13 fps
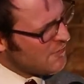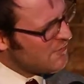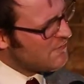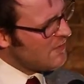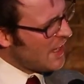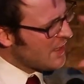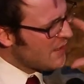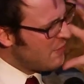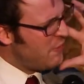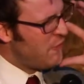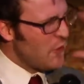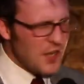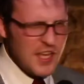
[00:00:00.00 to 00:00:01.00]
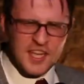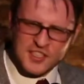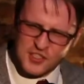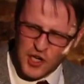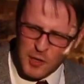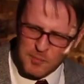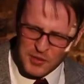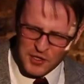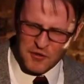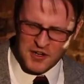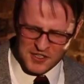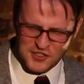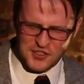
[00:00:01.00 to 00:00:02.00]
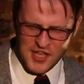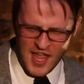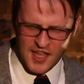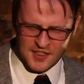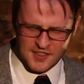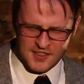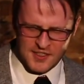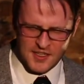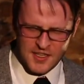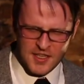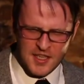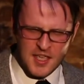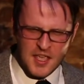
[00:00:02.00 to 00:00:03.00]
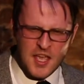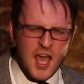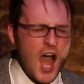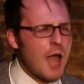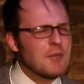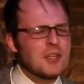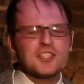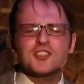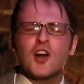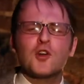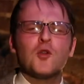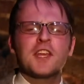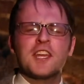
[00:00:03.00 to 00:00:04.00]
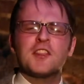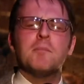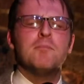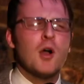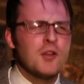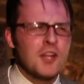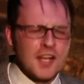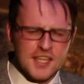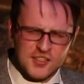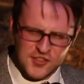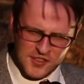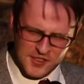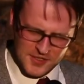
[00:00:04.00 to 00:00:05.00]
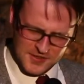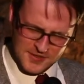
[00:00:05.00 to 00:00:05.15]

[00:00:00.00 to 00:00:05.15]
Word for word: of like fully interpret or understand. I'm gonna start calling it the Bona Lisa.